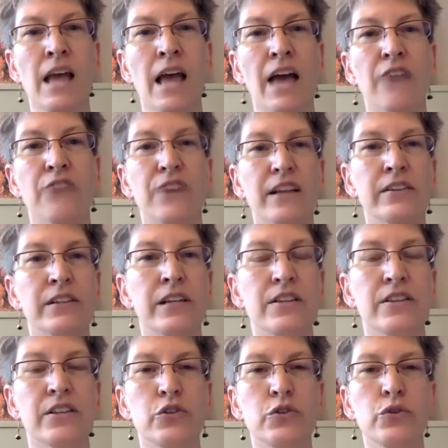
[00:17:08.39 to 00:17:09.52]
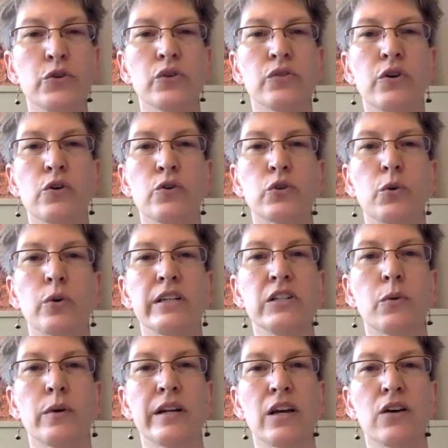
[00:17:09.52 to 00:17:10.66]
And finally, the UU The Vote
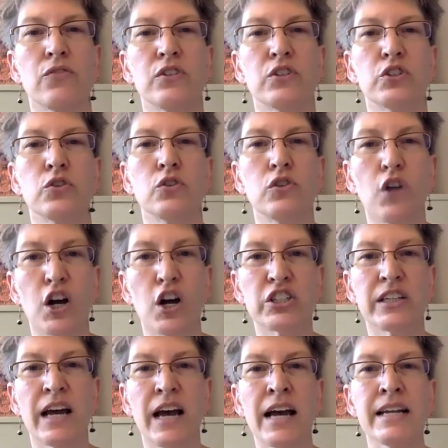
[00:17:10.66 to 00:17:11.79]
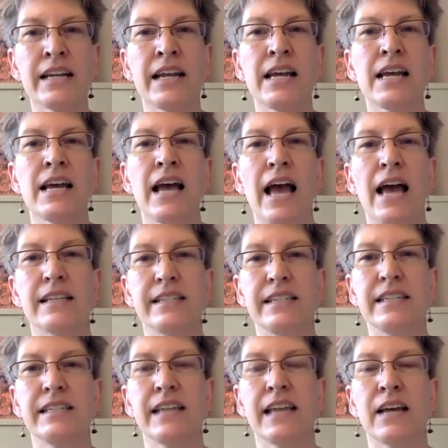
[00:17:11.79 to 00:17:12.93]
2020 official launch guide has
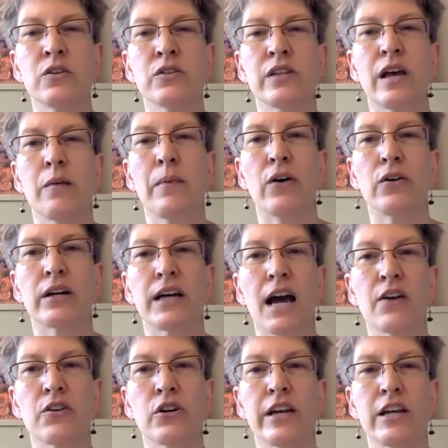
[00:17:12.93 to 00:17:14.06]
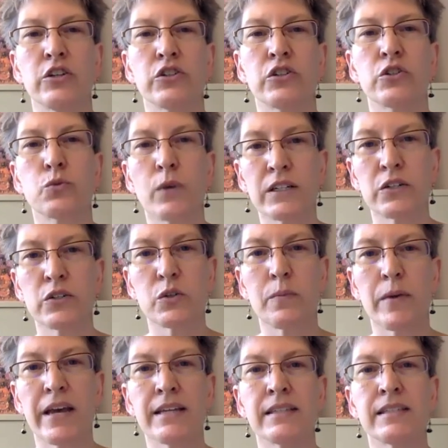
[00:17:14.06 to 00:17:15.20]
details about a congregation's rental
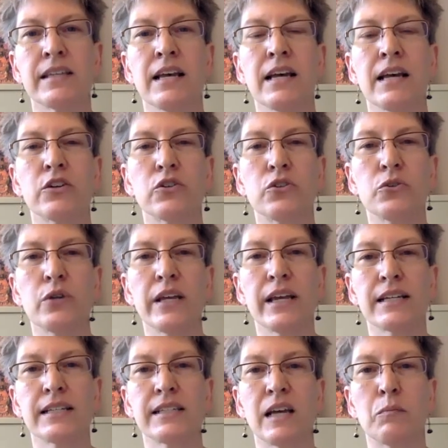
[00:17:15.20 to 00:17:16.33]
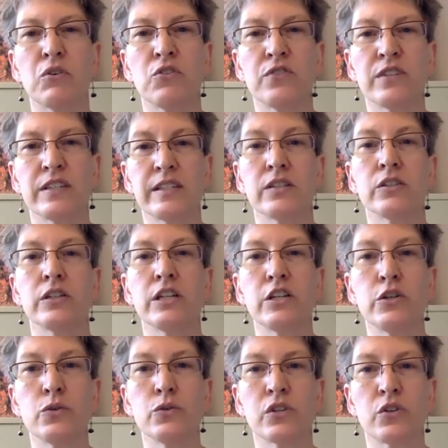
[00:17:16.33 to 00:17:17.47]
space, including a sample facility
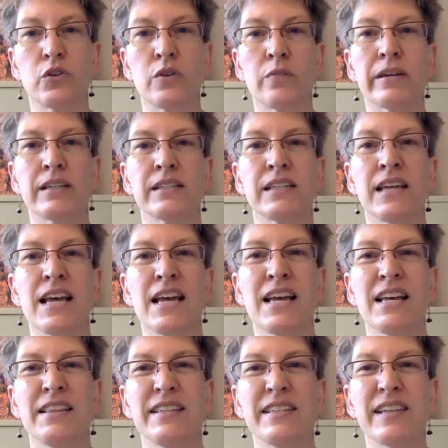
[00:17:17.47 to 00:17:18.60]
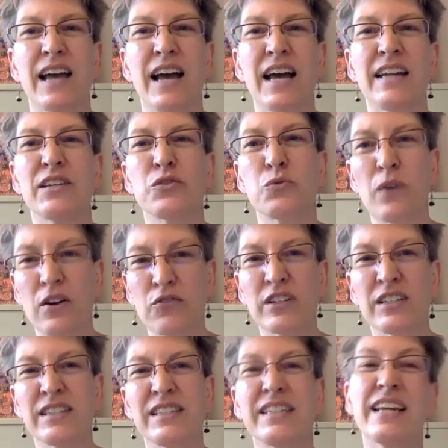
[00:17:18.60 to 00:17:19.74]
use agreement. This guide is
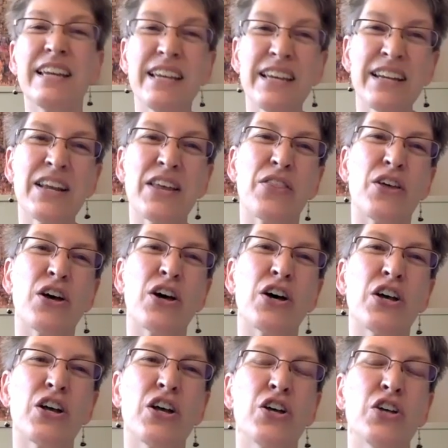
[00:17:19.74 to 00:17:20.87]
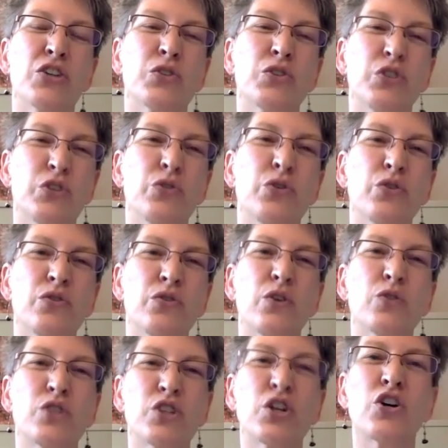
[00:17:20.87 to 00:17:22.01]
referenced in the UU The
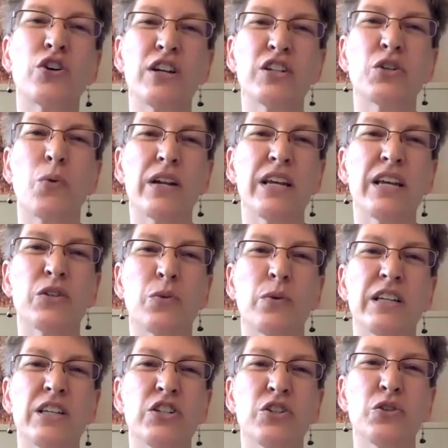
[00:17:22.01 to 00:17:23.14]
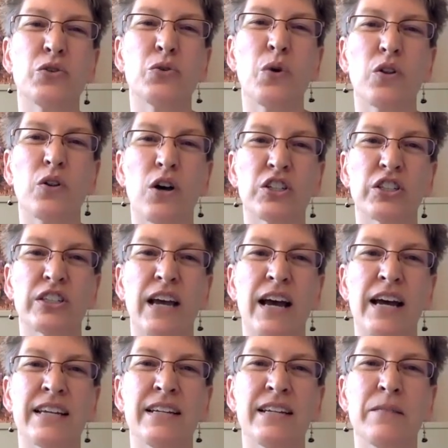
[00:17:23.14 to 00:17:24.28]
Vote's current 2022 launch
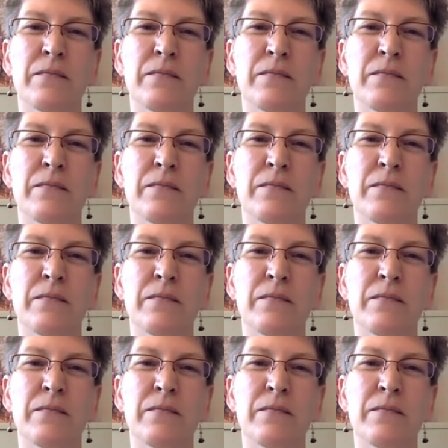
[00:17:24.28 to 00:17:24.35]
guide.